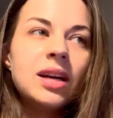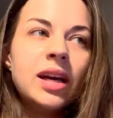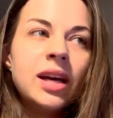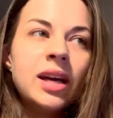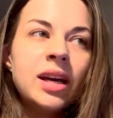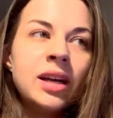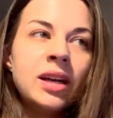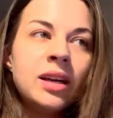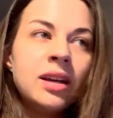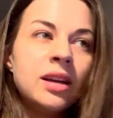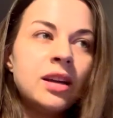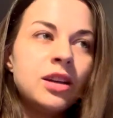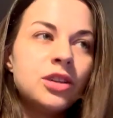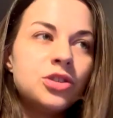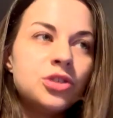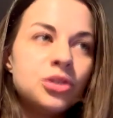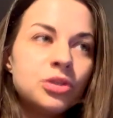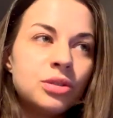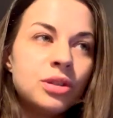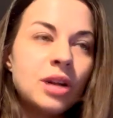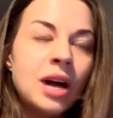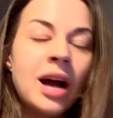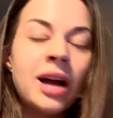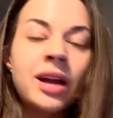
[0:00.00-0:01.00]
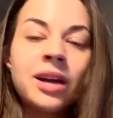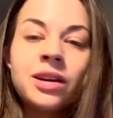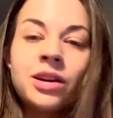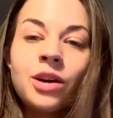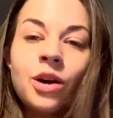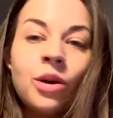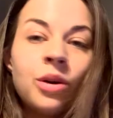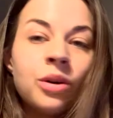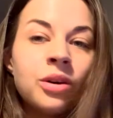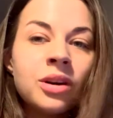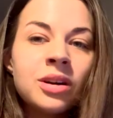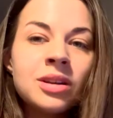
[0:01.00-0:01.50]
In July and
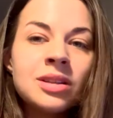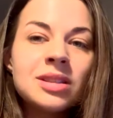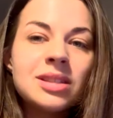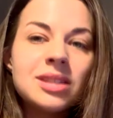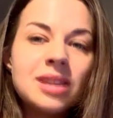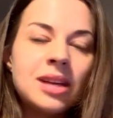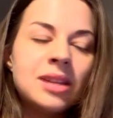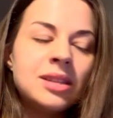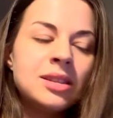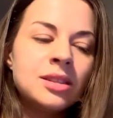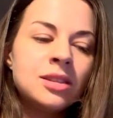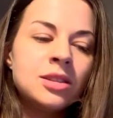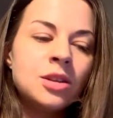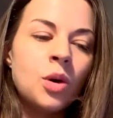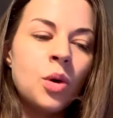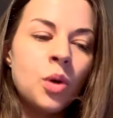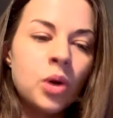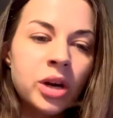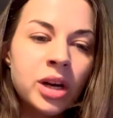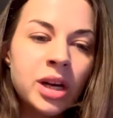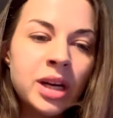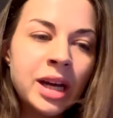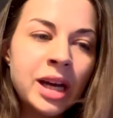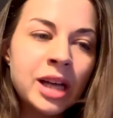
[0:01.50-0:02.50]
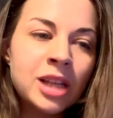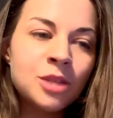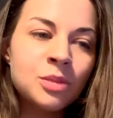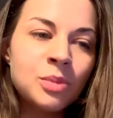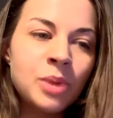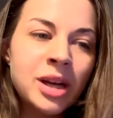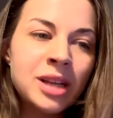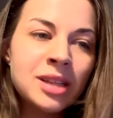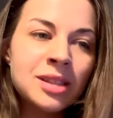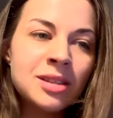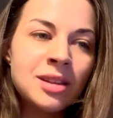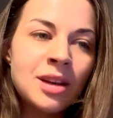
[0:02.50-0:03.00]
August I didn't organize
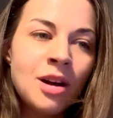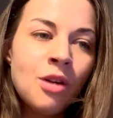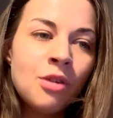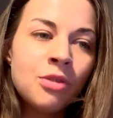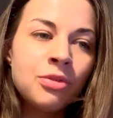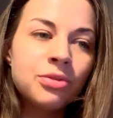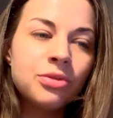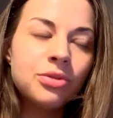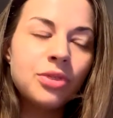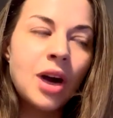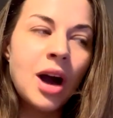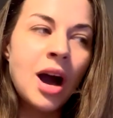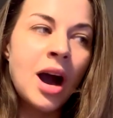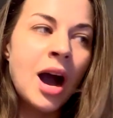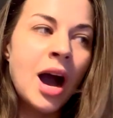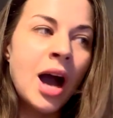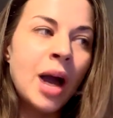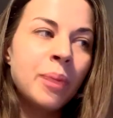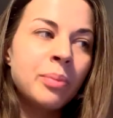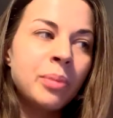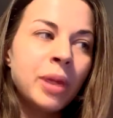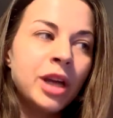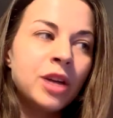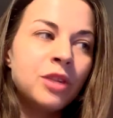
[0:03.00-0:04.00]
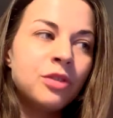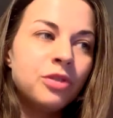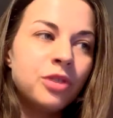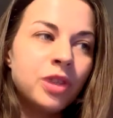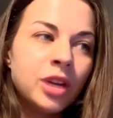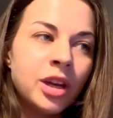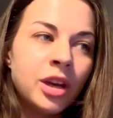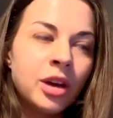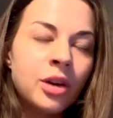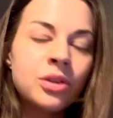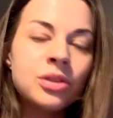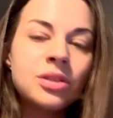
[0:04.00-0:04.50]
myself. I made
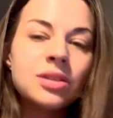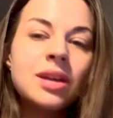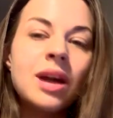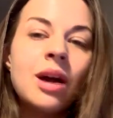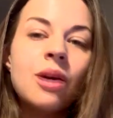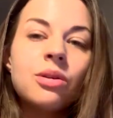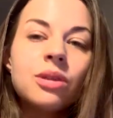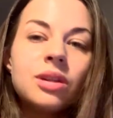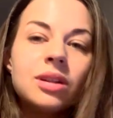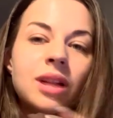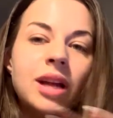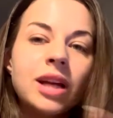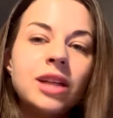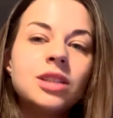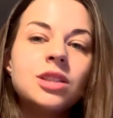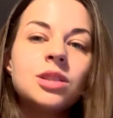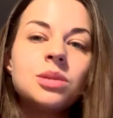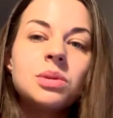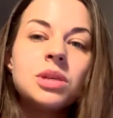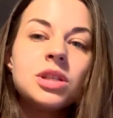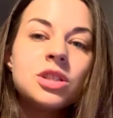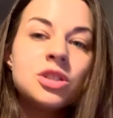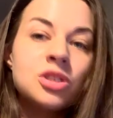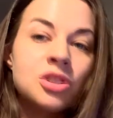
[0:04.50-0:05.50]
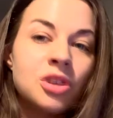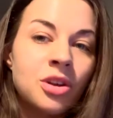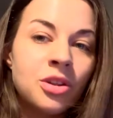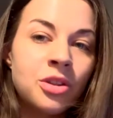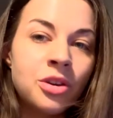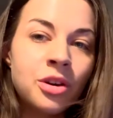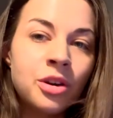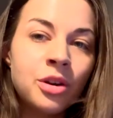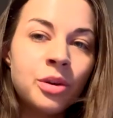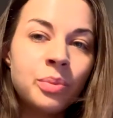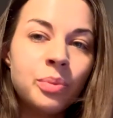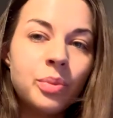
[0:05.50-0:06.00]
videos that relate to each
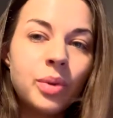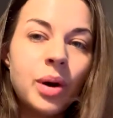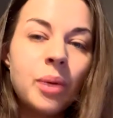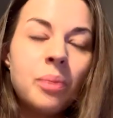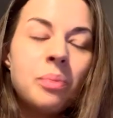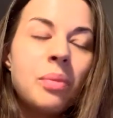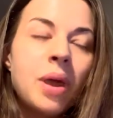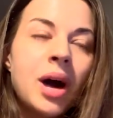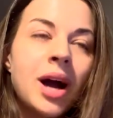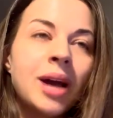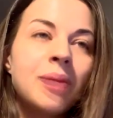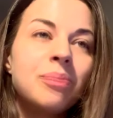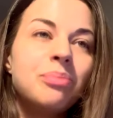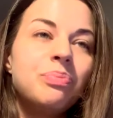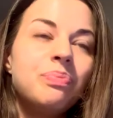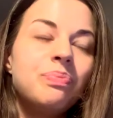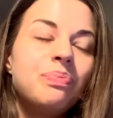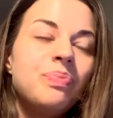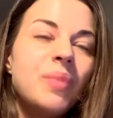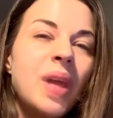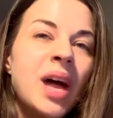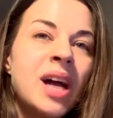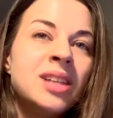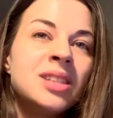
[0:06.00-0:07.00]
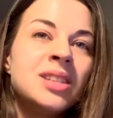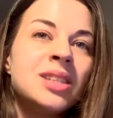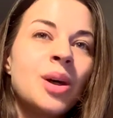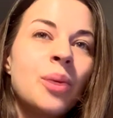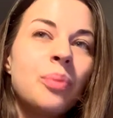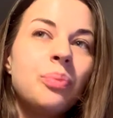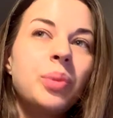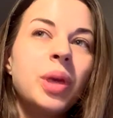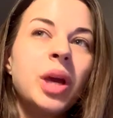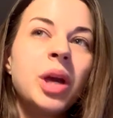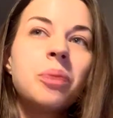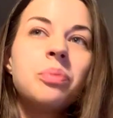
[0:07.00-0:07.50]
other, but might end
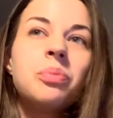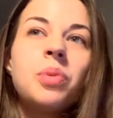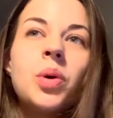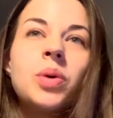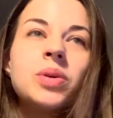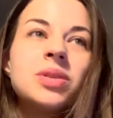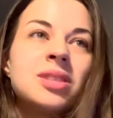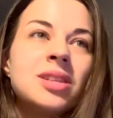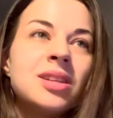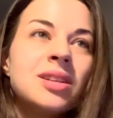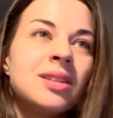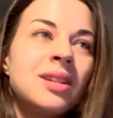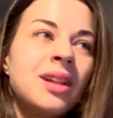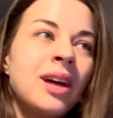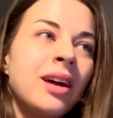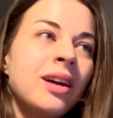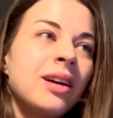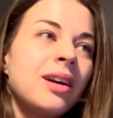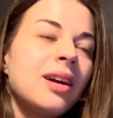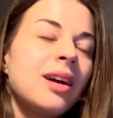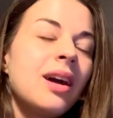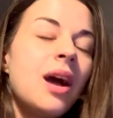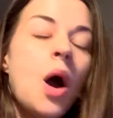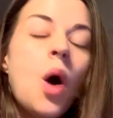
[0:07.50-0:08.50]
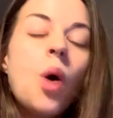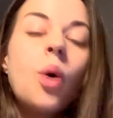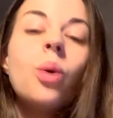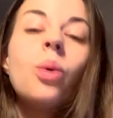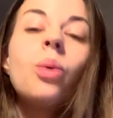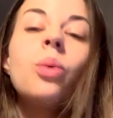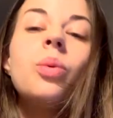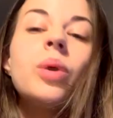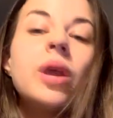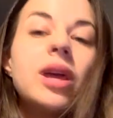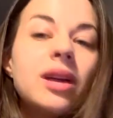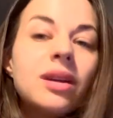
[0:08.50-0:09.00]
up being posted
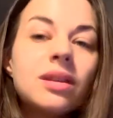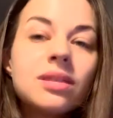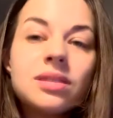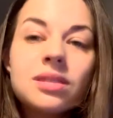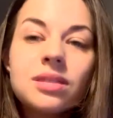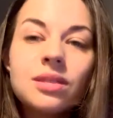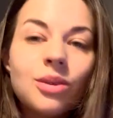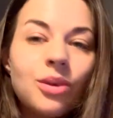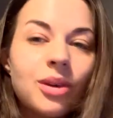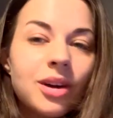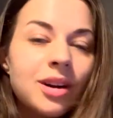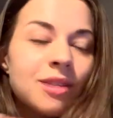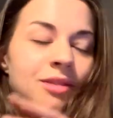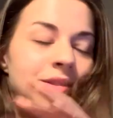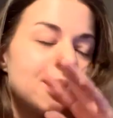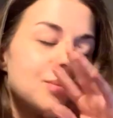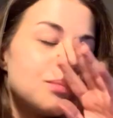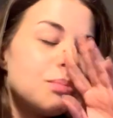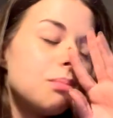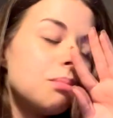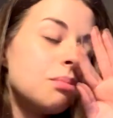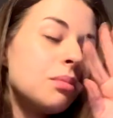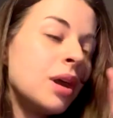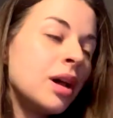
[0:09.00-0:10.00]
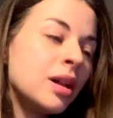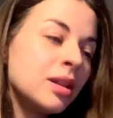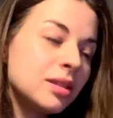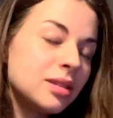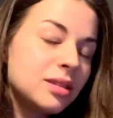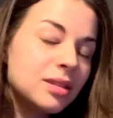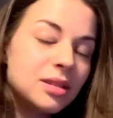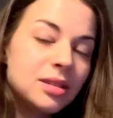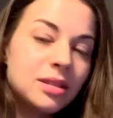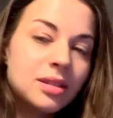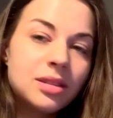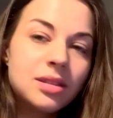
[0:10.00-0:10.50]
weeks or even
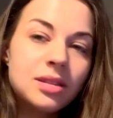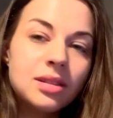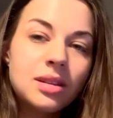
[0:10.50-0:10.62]
months